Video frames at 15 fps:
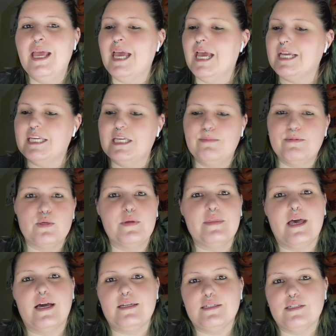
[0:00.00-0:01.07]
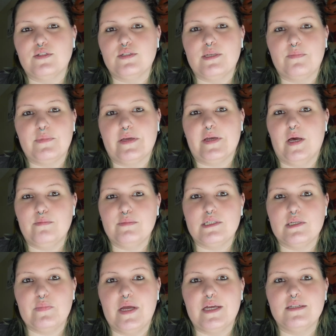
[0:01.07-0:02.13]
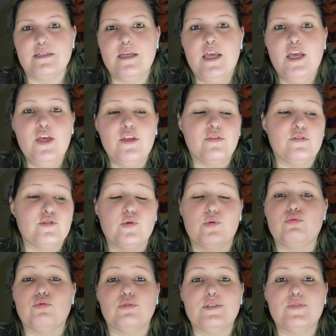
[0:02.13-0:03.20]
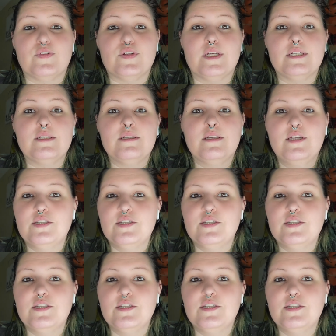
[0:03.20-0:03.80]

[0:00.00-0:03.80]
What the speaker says: And keep doing that until something comes to mind. There's no rules for this.